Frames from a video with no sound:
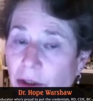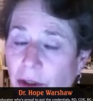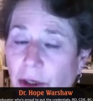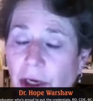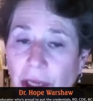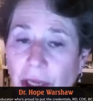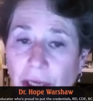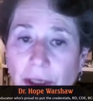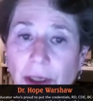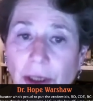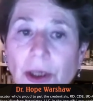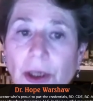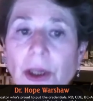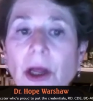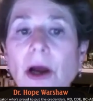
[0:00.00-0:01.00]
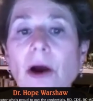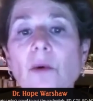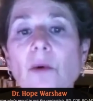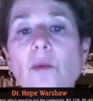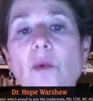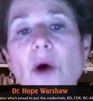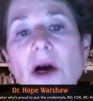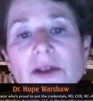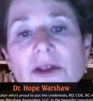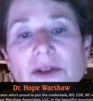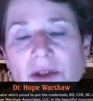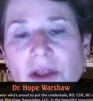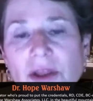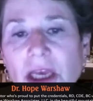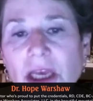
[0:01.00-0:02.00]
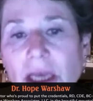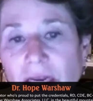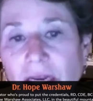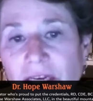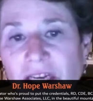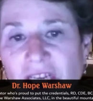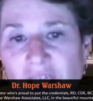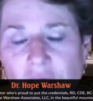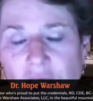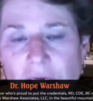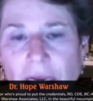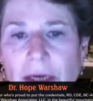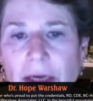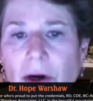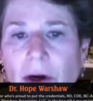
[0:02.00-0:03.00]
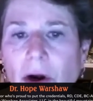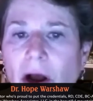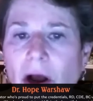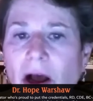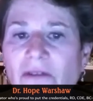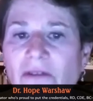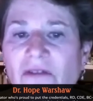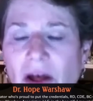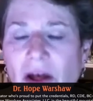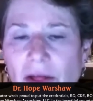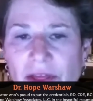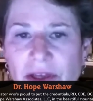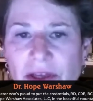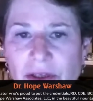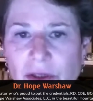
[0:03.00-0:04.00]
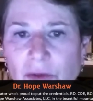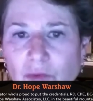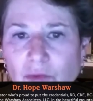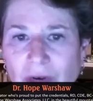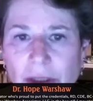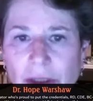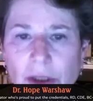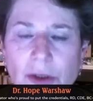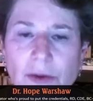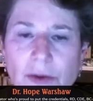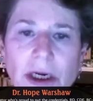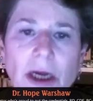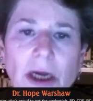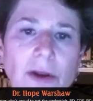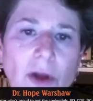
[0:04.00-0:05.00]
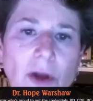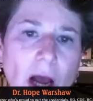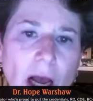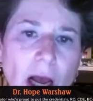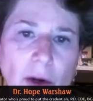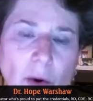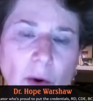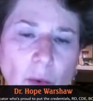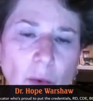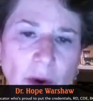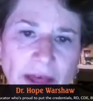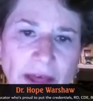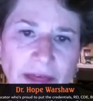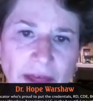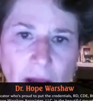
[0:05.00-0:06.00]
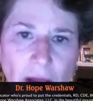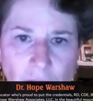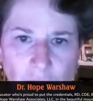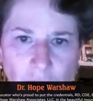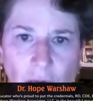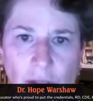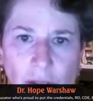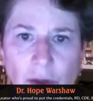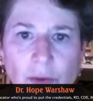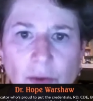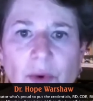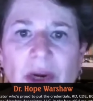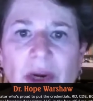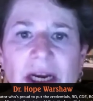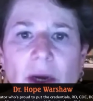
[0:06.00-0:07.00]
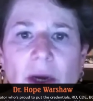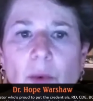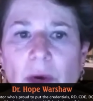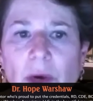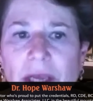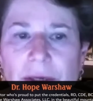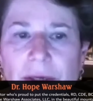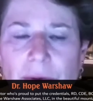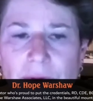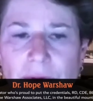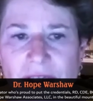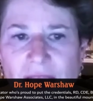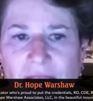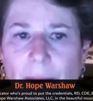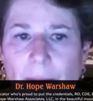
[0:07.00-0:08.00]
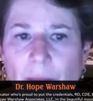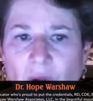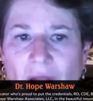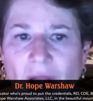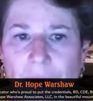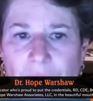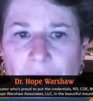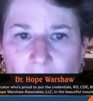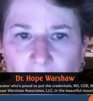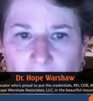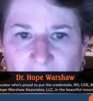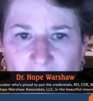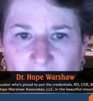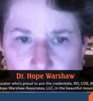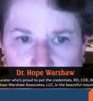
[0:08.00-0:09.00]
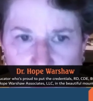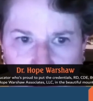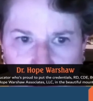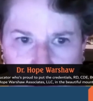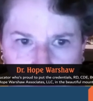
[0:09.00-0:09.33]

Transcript: Hill was the initiator of this registry along with Dr. Rena Wing, who is at Brown University.